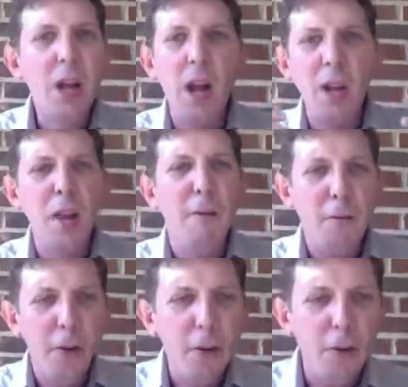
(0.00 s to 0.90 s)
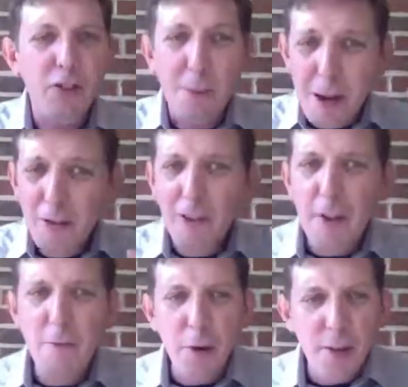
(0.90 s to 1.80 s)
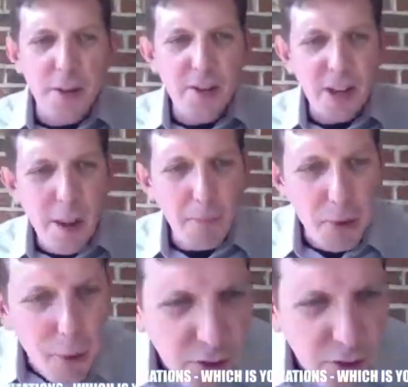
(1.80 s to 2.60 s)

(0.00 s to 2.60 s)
I'd love for you, especially if you're in the top two